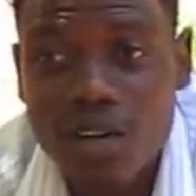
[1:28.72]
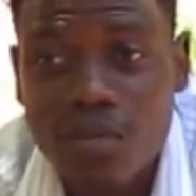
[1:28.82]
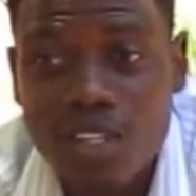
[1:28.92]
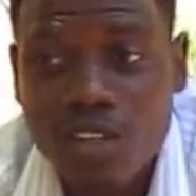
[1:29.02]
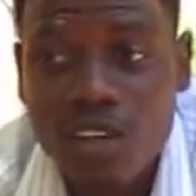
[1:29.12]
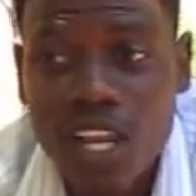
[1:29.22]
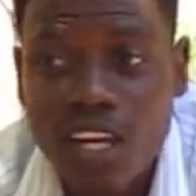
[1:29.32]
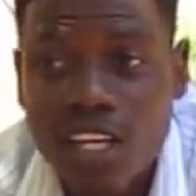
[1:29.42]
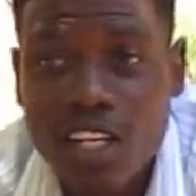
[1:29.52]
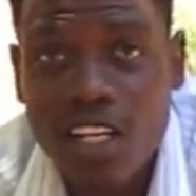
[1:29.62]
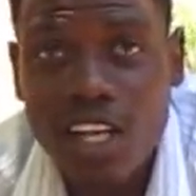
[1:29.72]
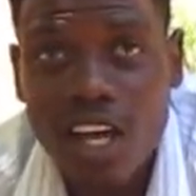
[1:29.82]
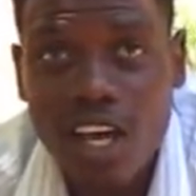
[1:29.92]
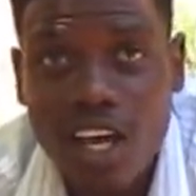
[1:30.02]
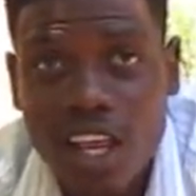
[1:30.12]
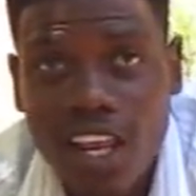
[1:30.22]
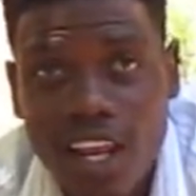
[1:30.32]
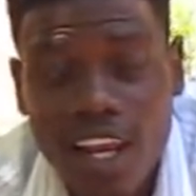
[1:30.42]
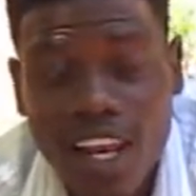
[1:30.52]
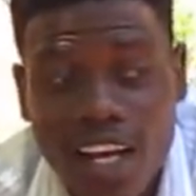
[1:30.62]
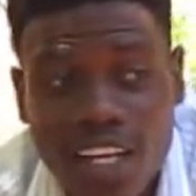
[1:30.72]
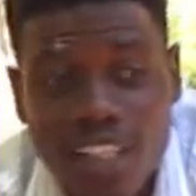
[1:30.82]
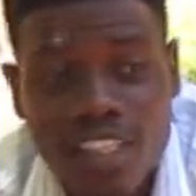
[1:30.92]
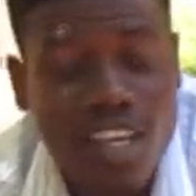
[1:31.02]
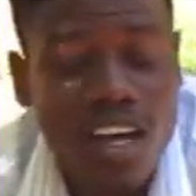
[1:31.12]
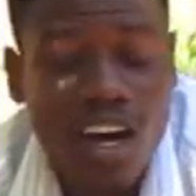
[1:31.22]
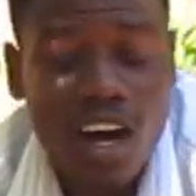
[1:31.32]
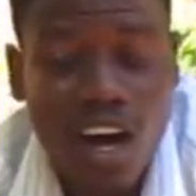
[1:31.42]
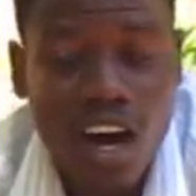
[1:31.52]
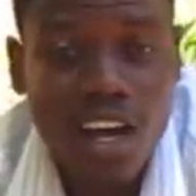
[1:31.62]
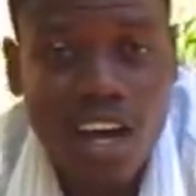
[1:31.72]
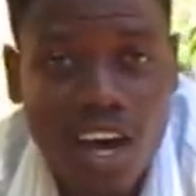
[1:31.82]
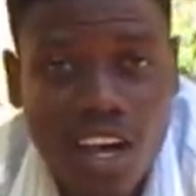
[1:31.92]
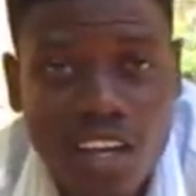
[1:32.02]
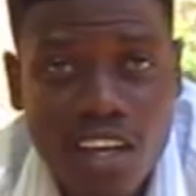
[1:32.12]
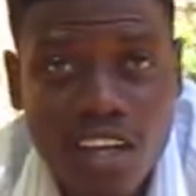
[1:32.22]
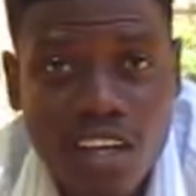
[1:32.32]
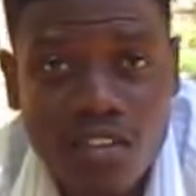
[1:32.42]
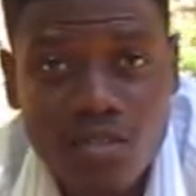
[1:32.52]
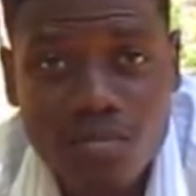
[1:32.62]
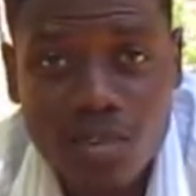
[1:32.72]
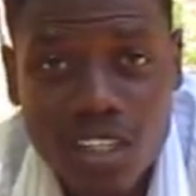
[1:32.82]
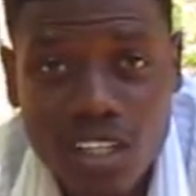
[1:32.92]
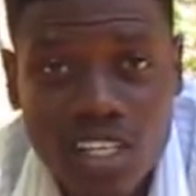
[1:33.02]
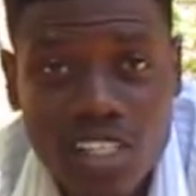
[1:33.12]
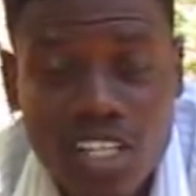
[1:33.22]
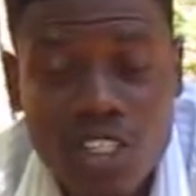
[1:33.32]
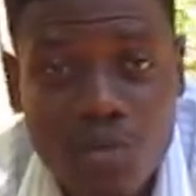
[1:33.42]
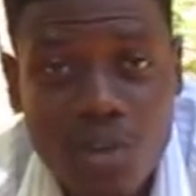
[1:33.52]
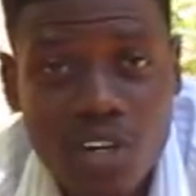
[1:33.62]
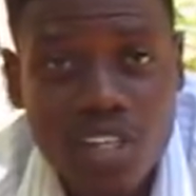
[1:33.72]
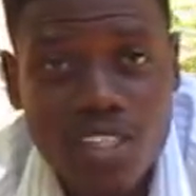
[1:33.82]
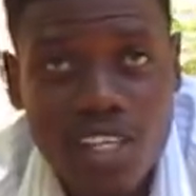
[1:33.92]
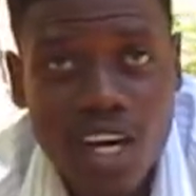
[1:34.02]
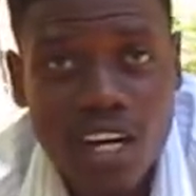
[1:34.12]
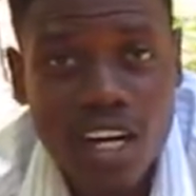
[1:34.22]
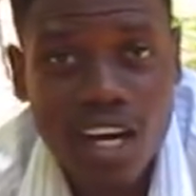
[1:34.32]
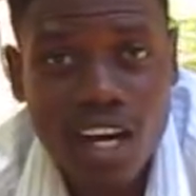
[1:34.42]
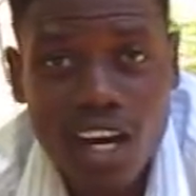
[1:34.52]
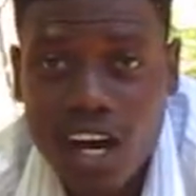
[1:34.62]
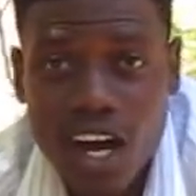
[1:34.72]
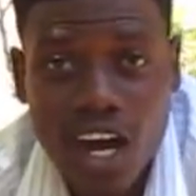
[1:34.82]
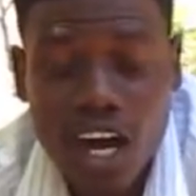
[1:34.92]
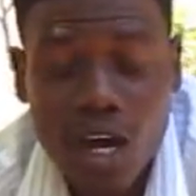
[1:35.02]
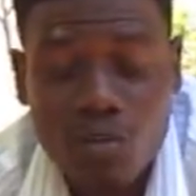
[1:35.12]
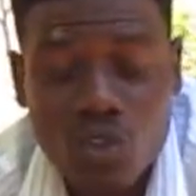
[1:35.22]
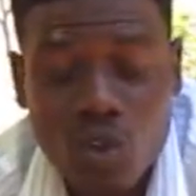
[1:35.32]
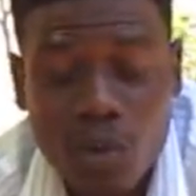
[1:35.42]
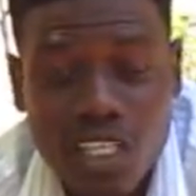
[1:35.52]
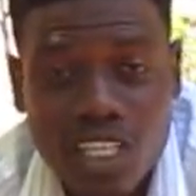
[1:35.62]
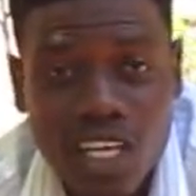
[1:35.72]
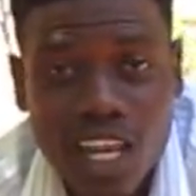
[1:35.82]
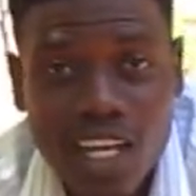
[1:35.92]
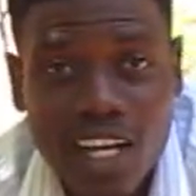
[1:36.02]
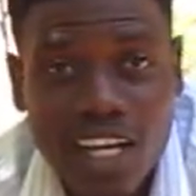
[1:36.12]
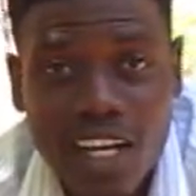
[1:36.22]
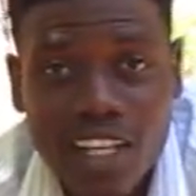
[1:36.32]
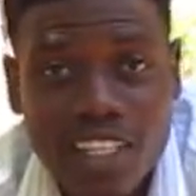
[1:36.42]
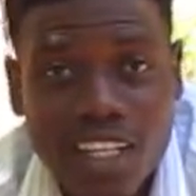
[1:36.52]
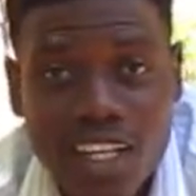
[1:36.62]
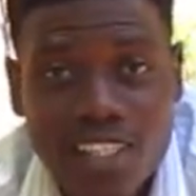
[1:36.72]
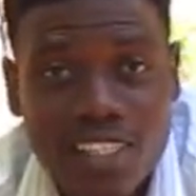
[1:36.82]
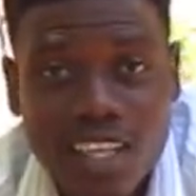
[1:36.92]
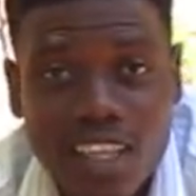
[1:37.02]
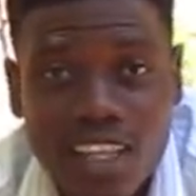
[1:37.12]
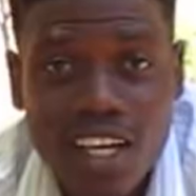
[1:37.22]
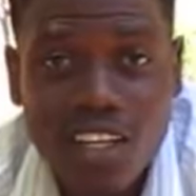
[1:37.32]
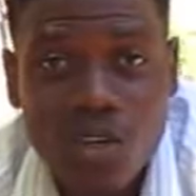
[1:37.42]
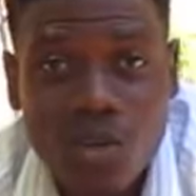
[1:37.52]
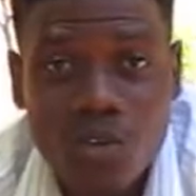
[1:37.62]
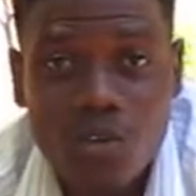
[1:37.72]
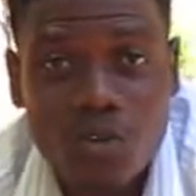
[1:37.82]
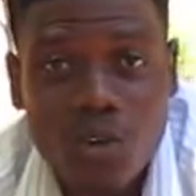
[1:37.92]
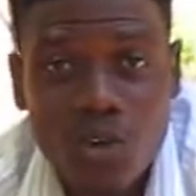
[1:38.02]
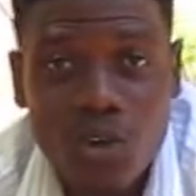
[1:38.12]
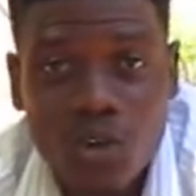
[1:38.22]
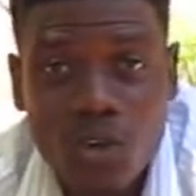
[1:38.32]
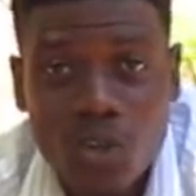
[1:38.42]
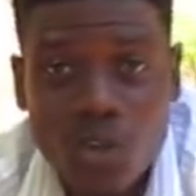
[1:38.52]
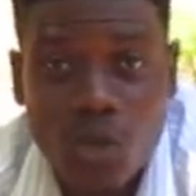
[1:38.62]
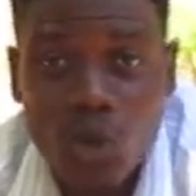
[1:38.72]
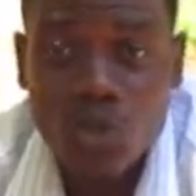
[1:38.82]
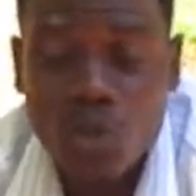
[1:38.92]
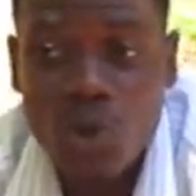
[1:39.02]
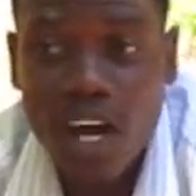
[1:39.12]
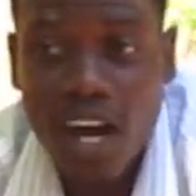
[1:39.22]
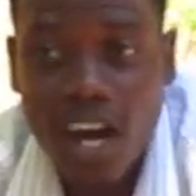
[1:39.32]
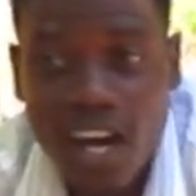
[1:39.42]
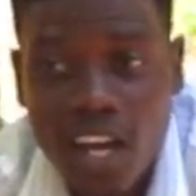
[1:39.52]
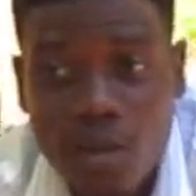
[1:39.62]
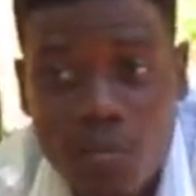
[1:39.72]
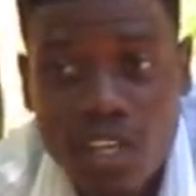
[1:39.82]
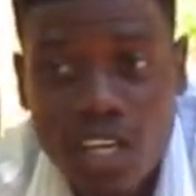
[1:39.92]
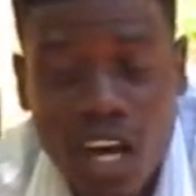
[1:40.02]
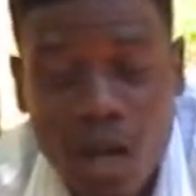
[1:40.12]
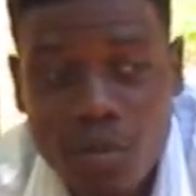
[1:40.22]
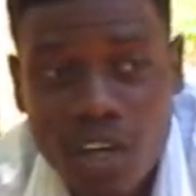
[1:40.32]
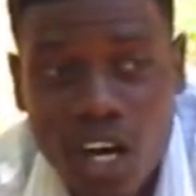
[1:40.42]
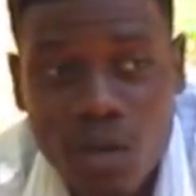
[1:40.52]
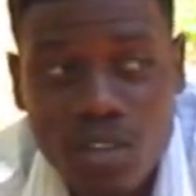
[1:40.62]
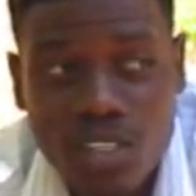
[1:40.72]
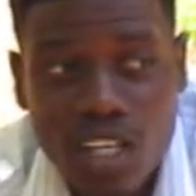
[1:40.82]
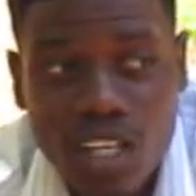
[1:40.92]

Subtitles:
particularly in learning, I get experience, and I'm so much glad. And I say thank you for those who are helping Happy House,